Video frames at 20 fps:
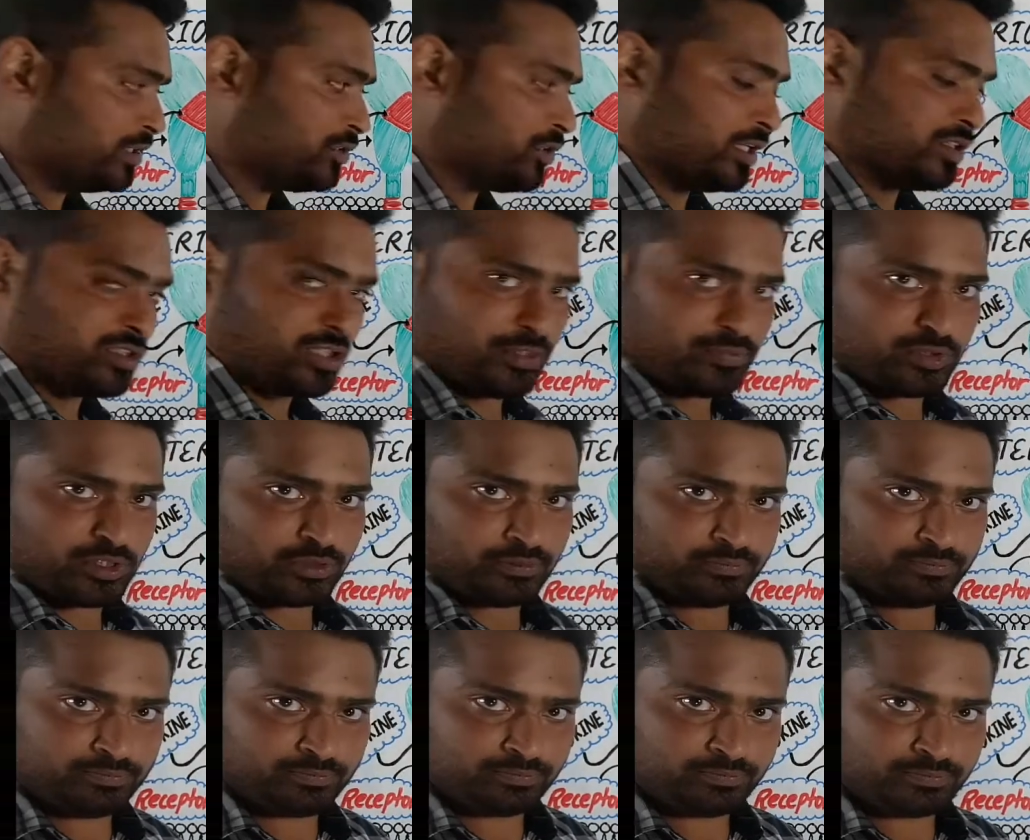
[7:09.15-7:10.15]
the transcription,
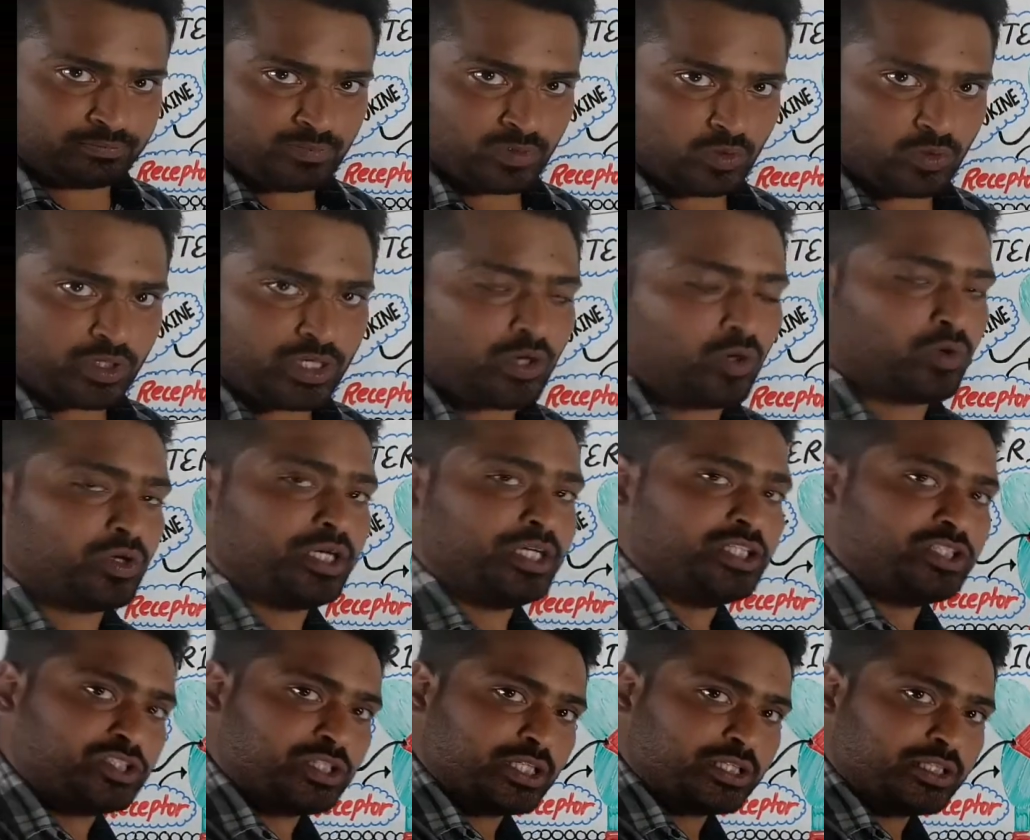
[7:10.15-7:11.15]
okay, or
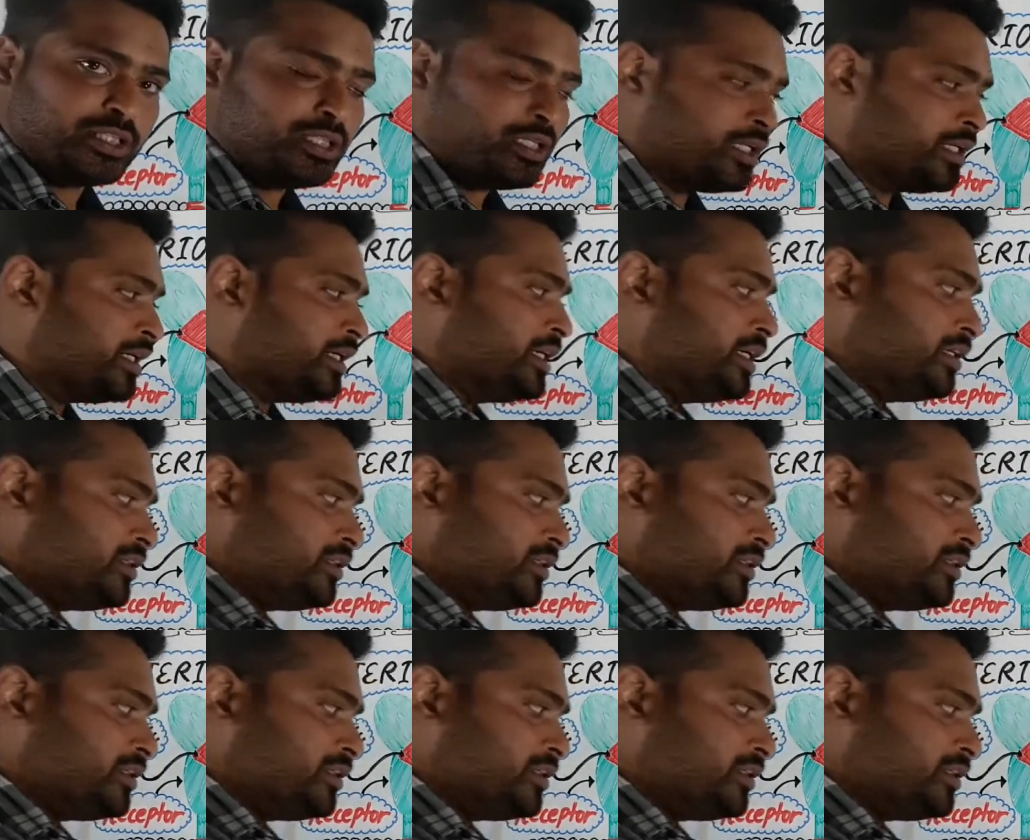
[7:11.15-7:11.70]
initiate the